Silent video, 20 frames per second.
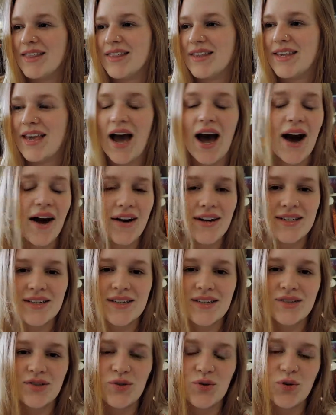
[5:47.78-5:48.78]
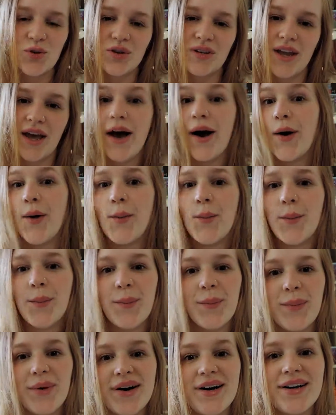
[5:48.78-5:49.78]
The characters, you couldn't help
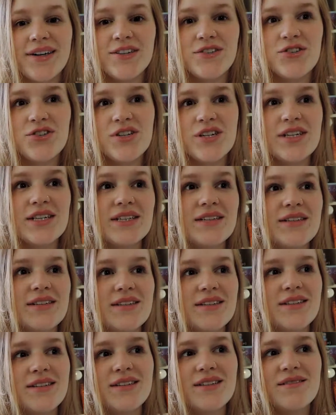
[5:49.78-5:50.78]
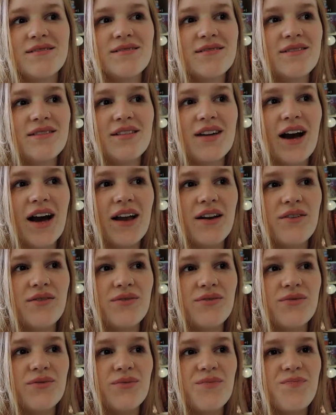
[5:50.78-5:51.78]
but just kind of
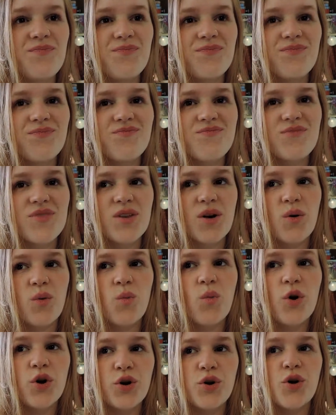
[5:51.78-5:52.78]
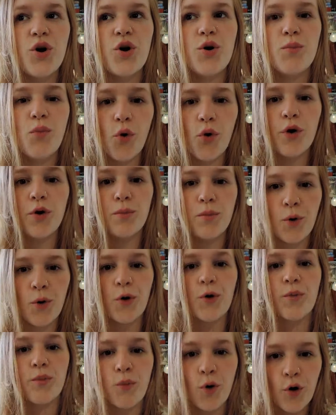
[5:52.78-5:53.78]
want to know more and
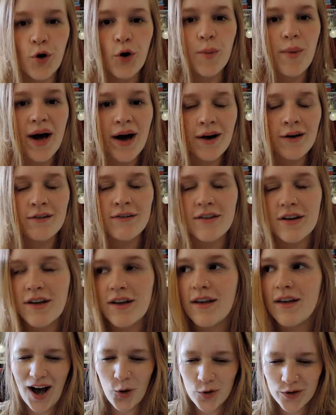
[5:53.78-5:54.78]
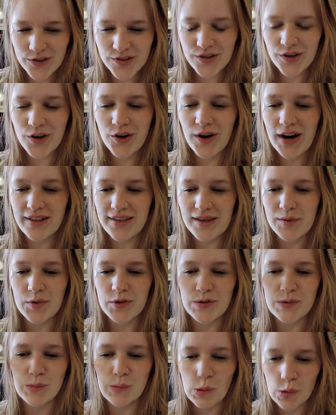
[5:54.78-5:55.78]
more and more about. Also, I think
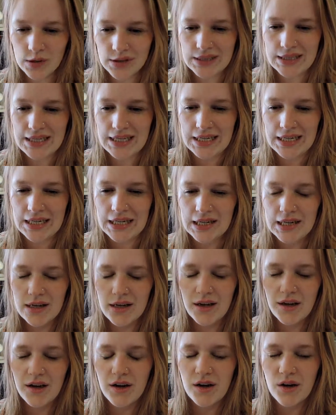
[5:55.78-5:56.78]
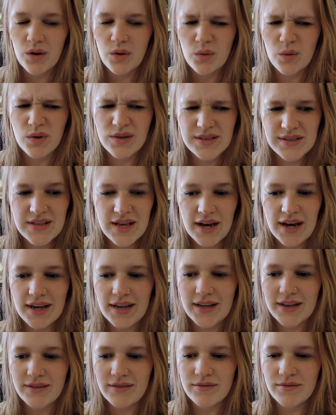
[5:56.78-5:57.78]
most importantly was
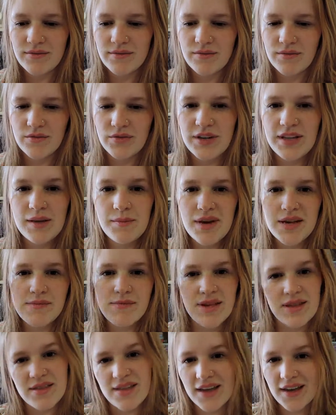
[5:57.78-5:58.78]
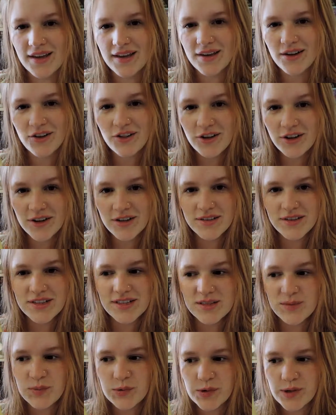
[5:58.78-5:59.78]
that it really made me think a lot,
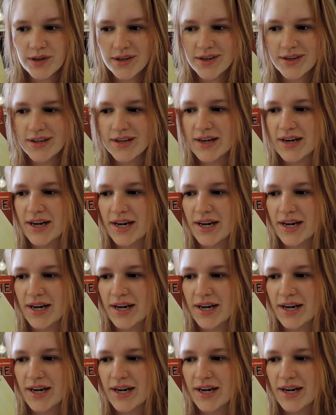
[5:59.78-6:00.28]
this book.